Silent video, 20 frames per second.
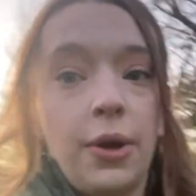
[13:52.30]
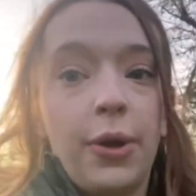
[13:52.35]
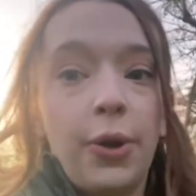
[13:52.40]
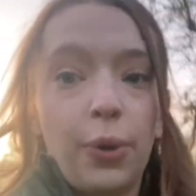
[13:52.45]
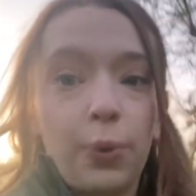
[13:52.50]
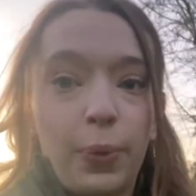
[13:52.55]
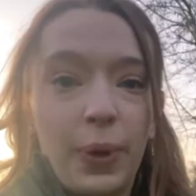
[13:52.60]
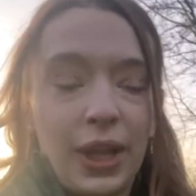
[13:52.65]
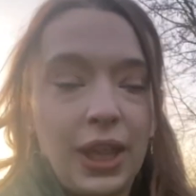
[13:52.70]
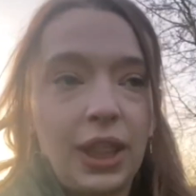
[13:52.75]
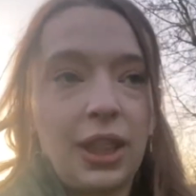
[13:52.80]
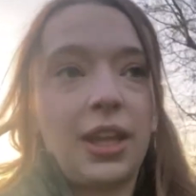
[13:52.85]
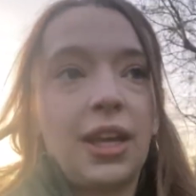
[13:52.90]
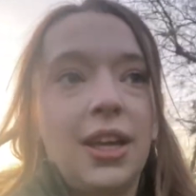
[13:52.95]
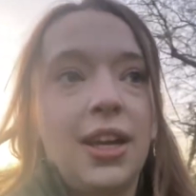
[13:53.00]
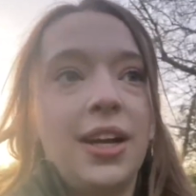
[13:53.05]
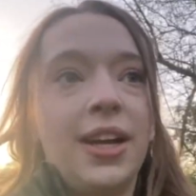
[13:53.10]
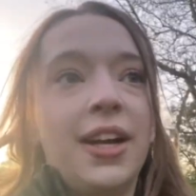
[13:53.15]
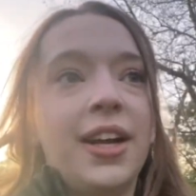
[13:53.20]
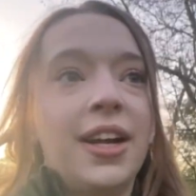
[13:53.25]
with
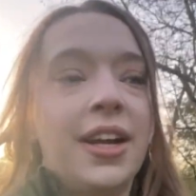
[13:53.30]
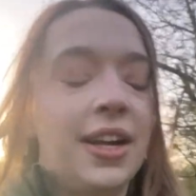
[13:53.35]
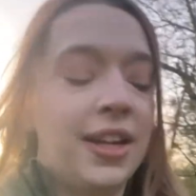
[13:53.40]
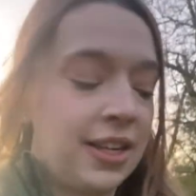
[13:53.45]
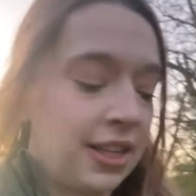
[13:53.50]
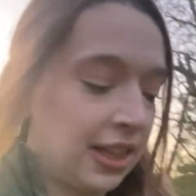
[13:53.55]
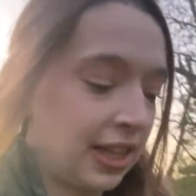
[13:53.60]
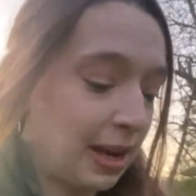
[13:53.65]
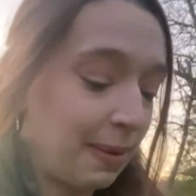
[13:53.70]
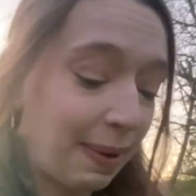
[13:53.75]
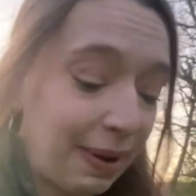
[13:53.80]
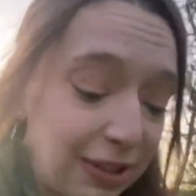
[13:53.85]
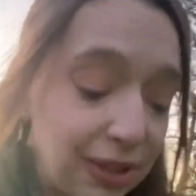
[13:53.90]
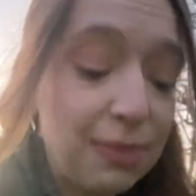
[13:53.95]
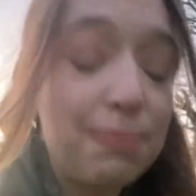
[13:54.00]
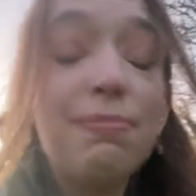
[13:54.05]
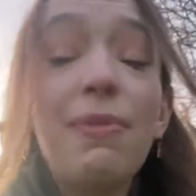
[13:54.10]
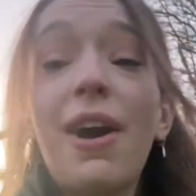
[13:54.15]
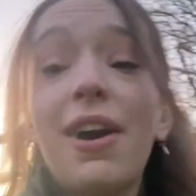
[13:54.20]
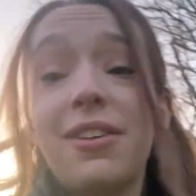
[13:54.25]
the amount of
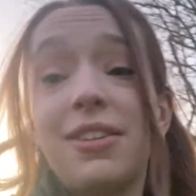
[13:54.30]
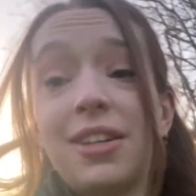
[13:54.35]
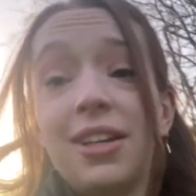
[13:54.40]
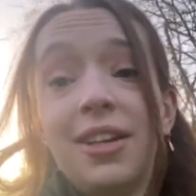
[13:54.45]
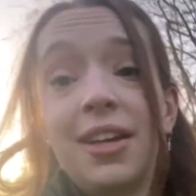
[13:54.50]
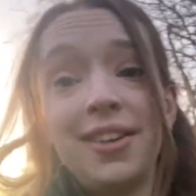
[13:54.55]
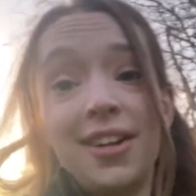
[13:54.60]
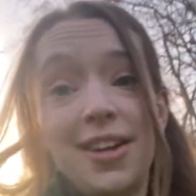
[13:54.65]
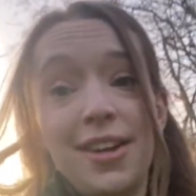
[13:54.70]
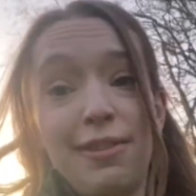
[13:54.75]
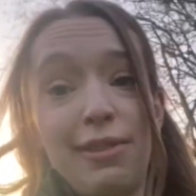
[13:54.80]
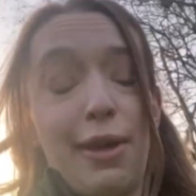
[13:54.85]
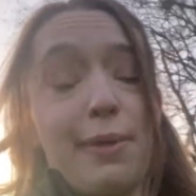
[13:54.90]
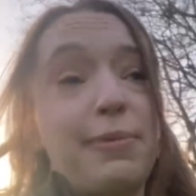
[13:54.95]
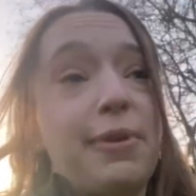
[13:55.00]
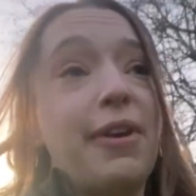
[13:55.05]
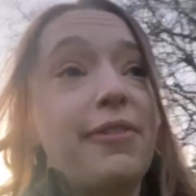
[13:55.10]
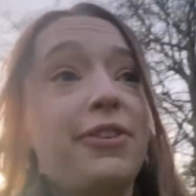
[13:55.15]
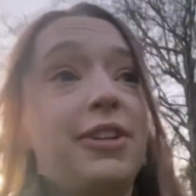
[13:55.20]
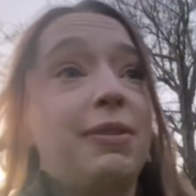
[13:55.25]
mud that I'm
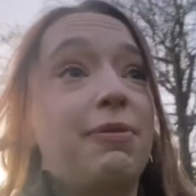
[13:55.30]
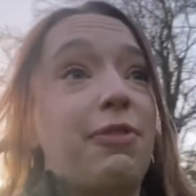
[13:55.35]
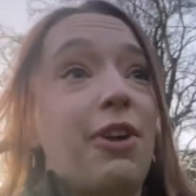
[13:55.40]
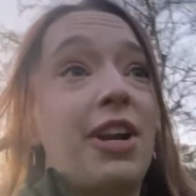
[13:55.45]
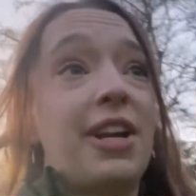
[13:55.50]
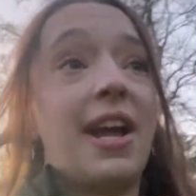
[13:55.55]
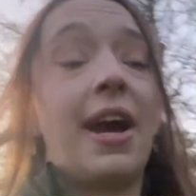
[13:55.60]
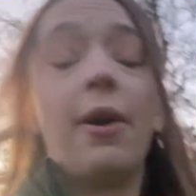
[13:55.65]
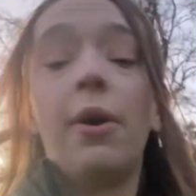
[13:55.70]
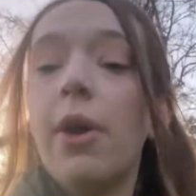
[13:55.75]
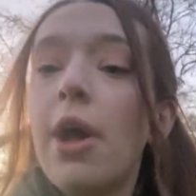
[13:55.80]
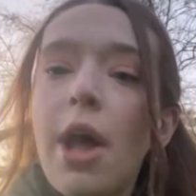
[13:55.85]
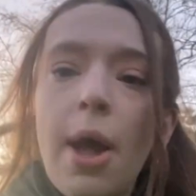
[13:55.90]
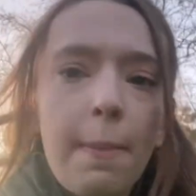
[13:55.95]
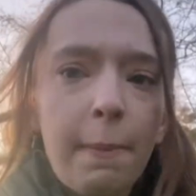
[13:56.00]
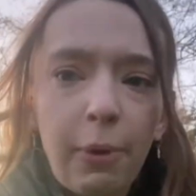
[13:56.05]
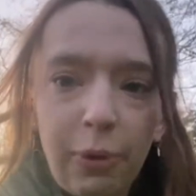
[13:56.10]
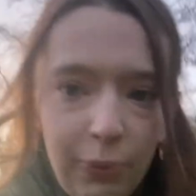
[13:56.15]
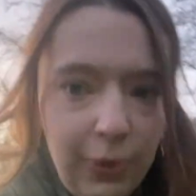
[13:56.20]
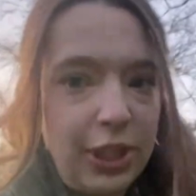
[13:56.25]
covered in right now.
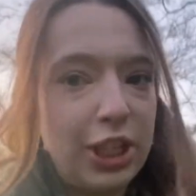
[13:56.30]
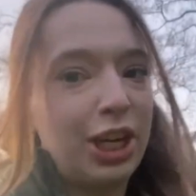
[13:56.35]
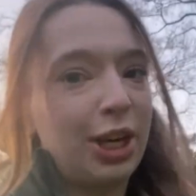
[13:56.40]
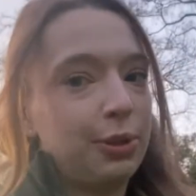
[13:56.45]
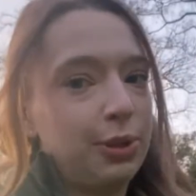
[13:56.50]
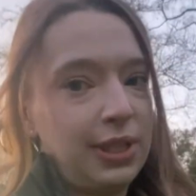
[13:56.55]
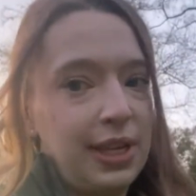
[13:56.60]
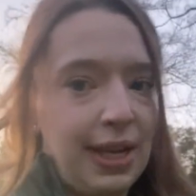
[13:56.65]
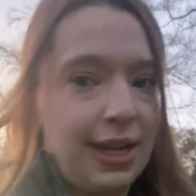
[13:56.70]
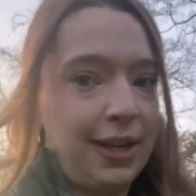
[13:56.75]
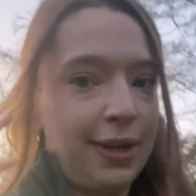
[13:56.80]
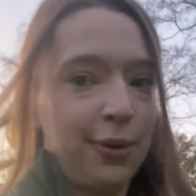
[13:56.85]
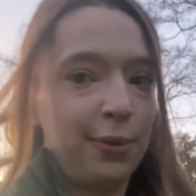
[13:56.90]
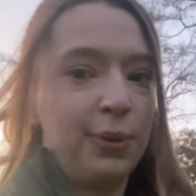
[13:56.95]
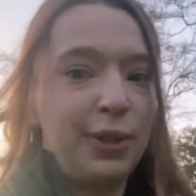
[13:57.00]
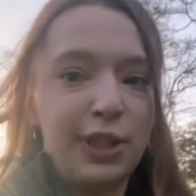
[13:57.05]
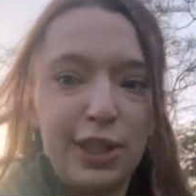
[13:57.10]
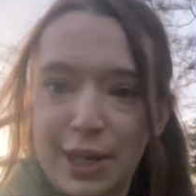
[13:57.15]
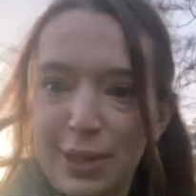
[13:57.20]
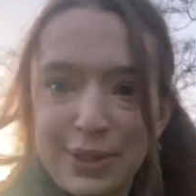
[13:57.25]
But we shall see. We
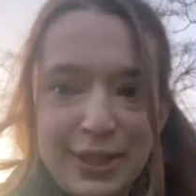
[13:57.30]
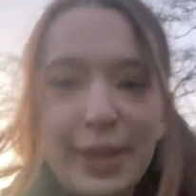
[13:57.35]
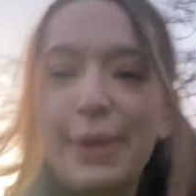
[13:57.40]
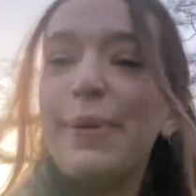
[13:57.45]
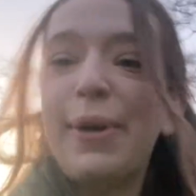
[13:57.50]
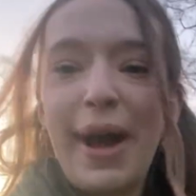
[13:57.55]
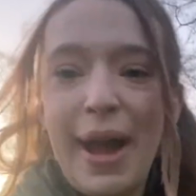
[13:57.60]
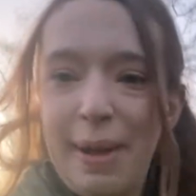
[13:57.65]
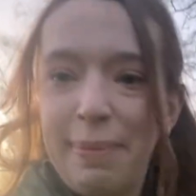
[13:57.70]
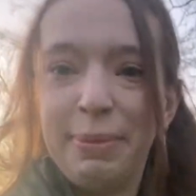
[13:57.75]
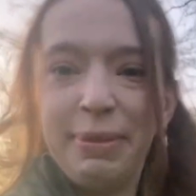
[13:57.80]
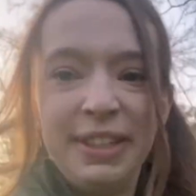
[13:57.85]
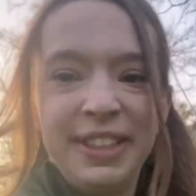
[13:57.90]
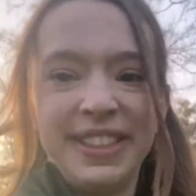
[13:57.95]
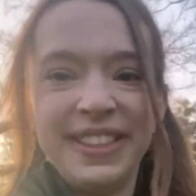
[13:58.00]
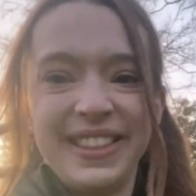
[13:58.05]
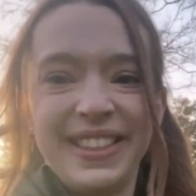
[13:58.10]
shall see what happens.